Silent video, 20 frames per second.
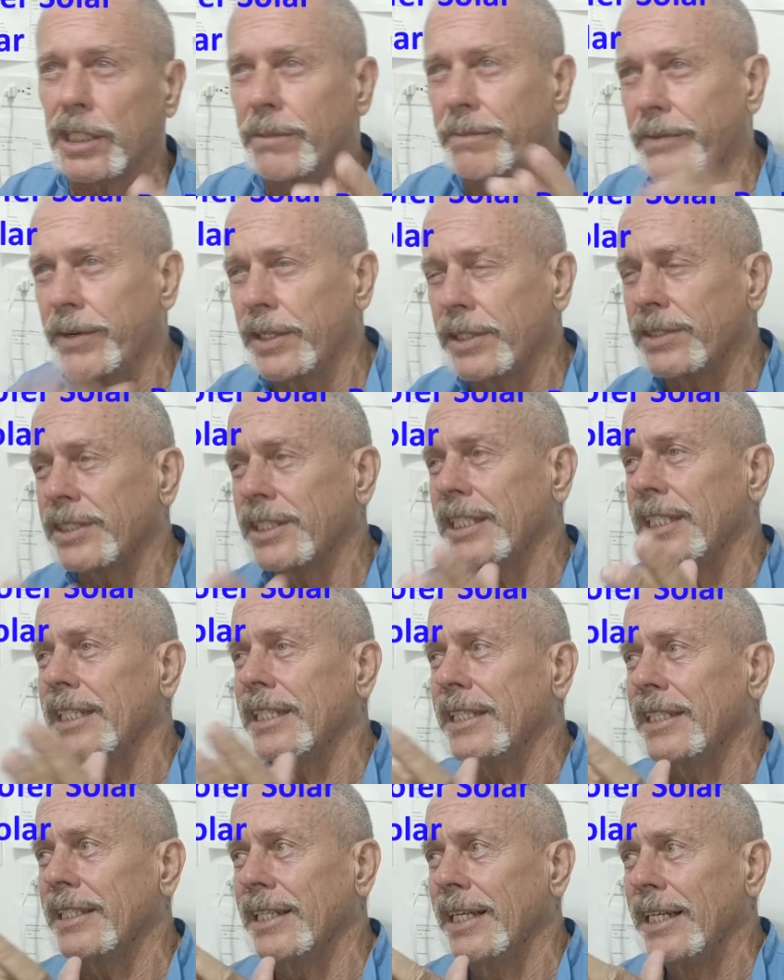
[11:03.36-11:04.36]
convert
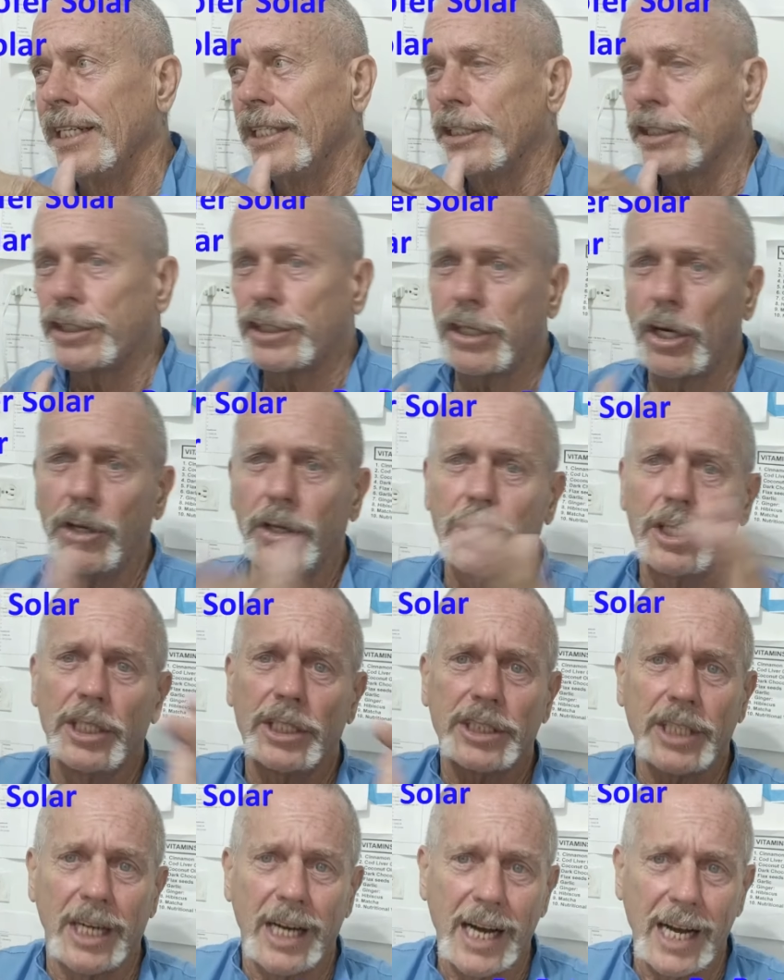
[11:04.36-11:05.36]
the solar
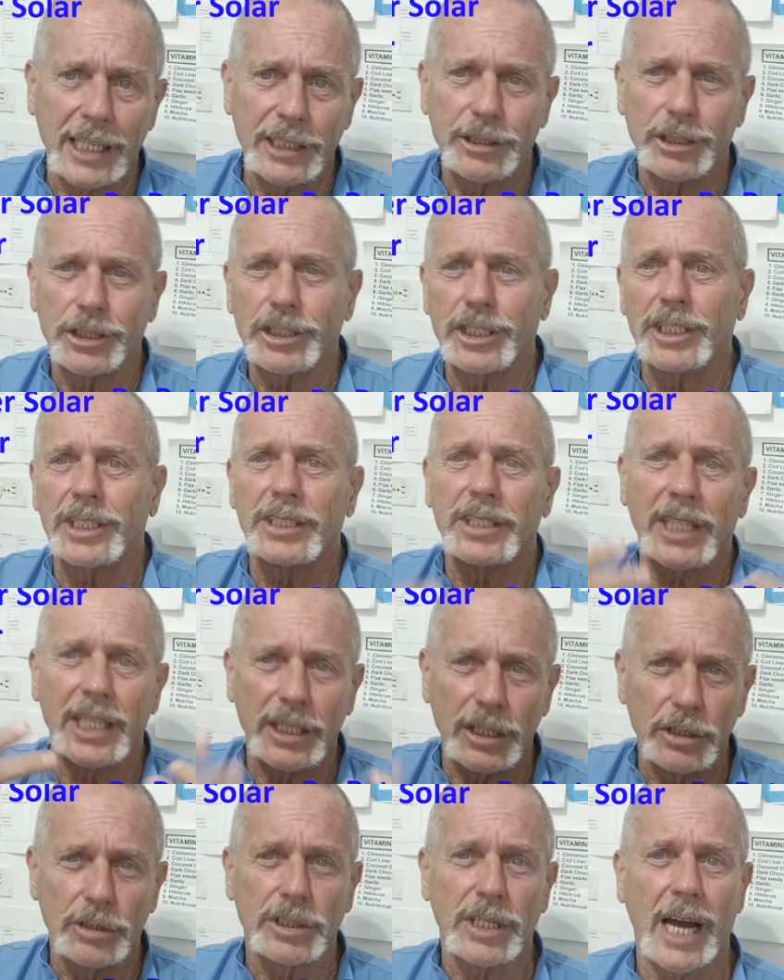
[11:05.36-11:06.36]
to hydrogen,
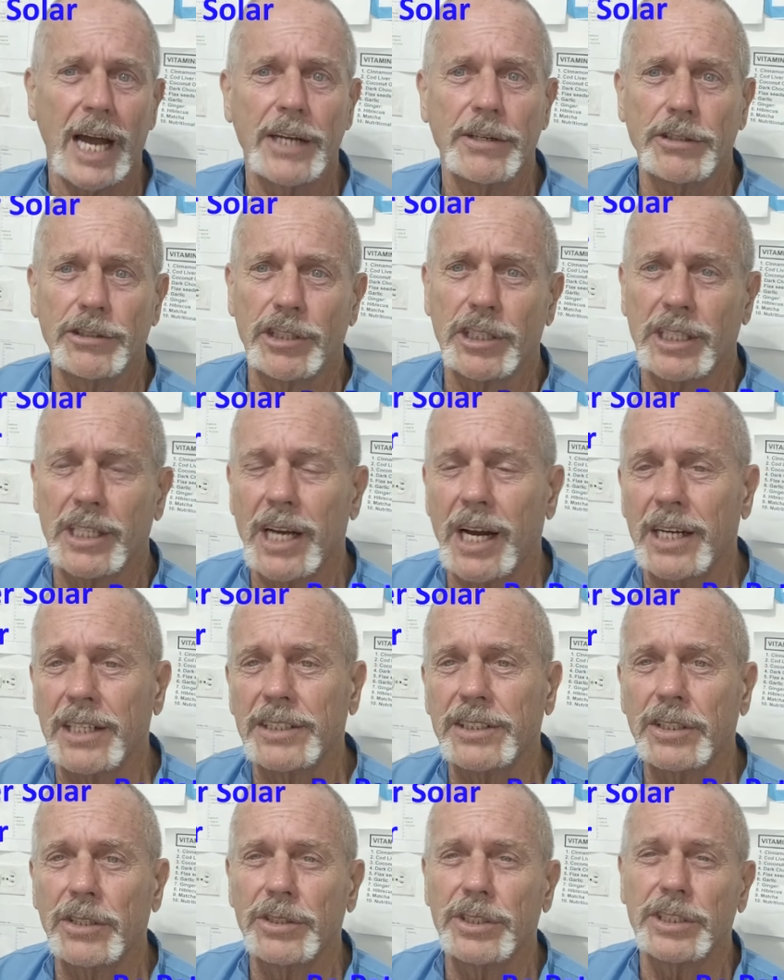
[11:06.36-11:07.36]
then use hydrogen
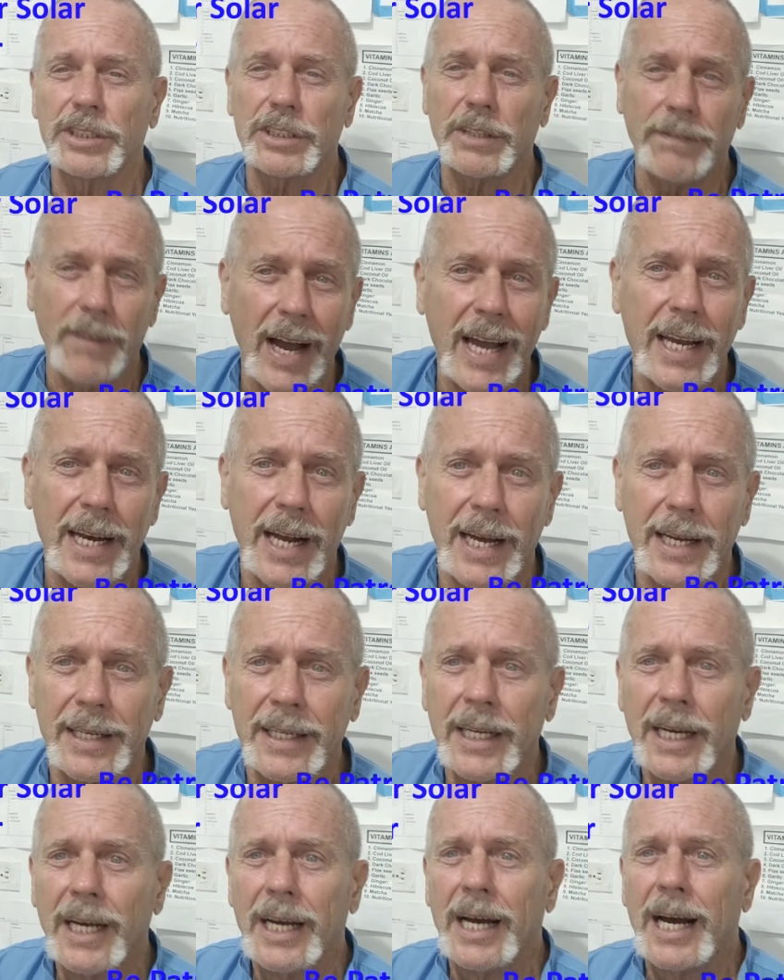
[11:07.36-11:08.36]
cars. So there's a fight on
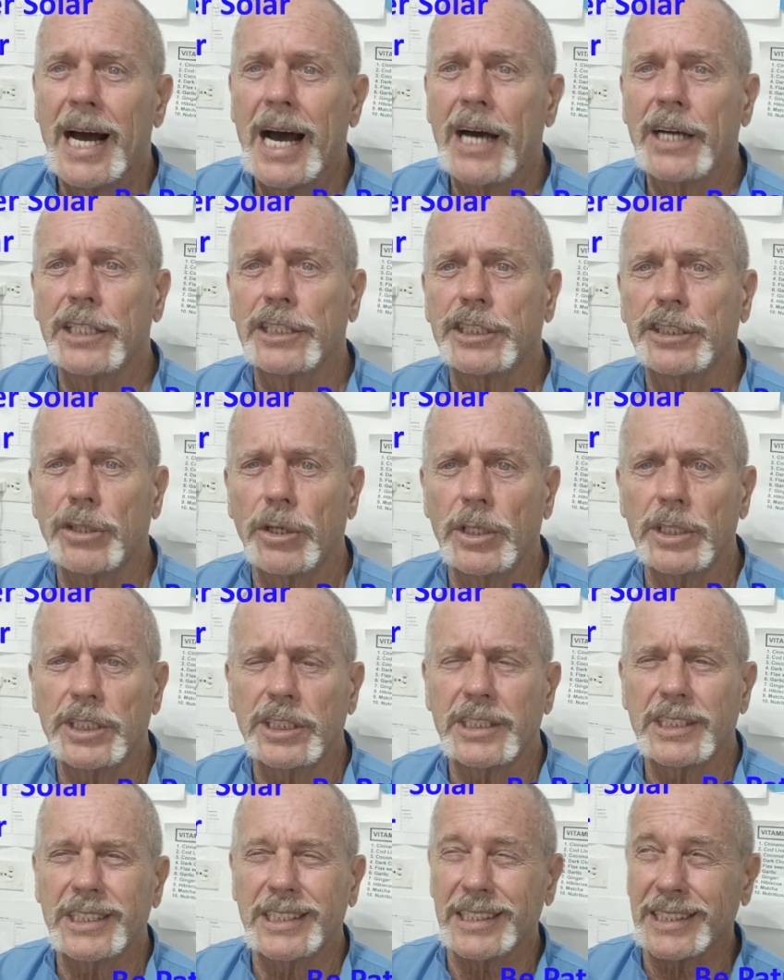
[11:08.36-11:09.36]
how to
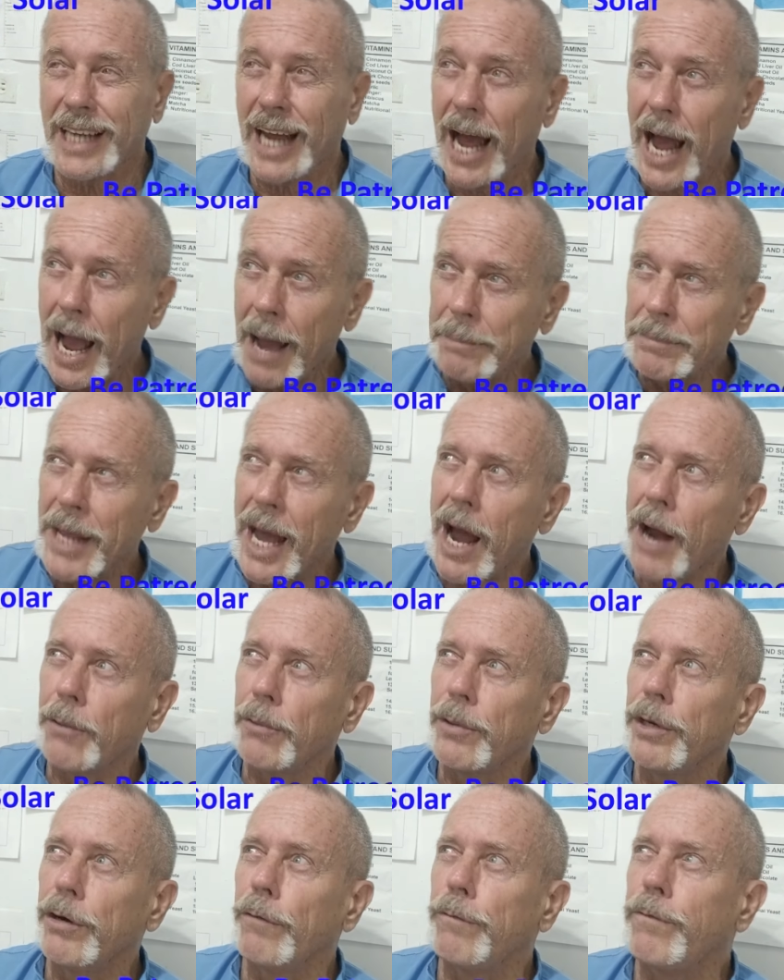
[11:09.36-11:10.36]
source these things. I'm
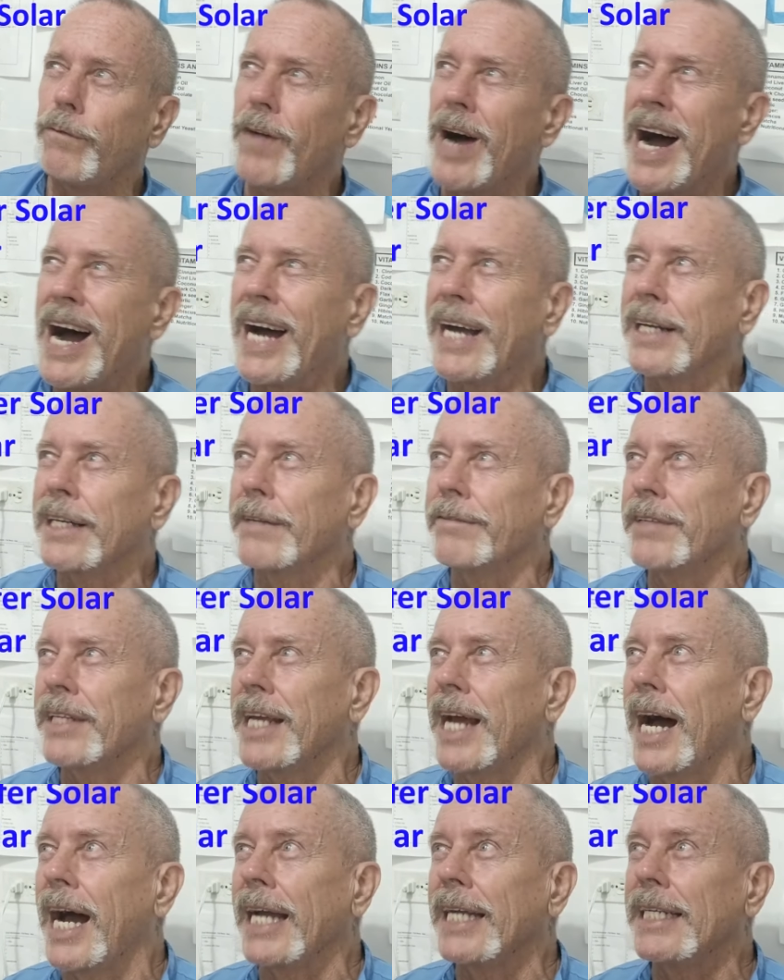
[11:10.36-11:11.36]
not real fond of
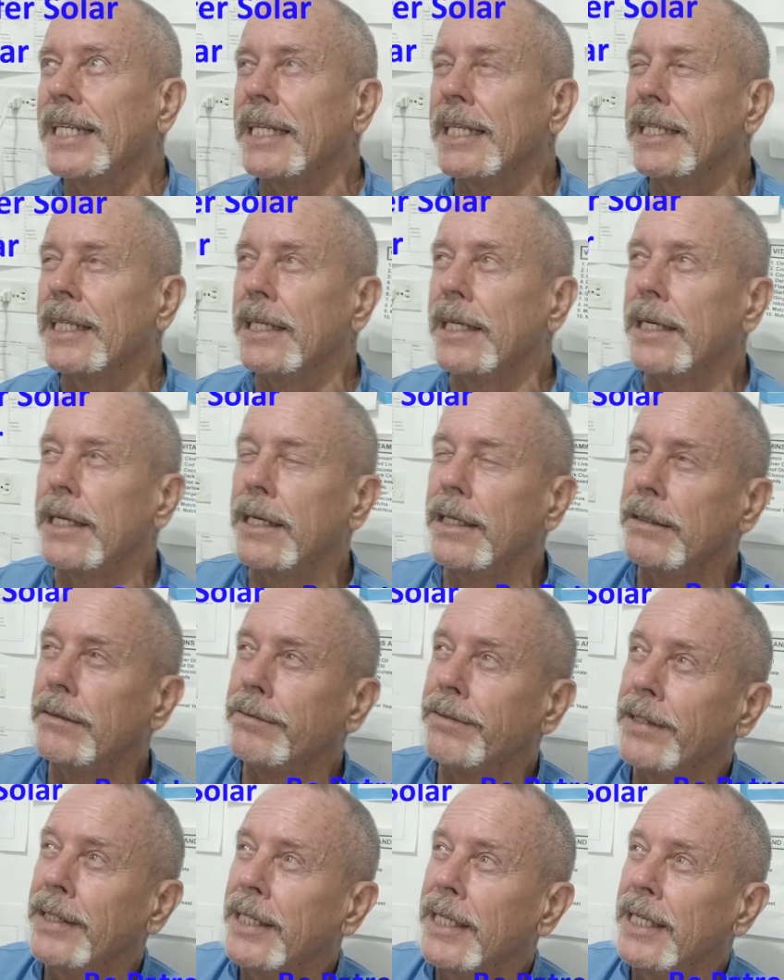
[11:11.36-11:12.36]
the idea
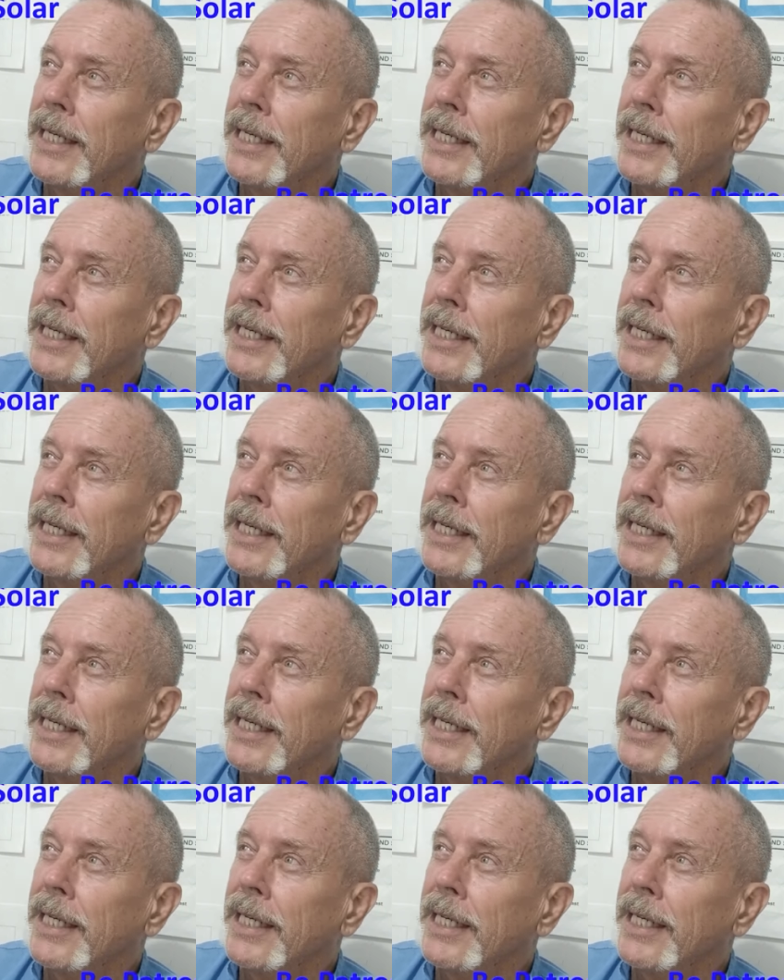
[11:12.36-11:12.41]
of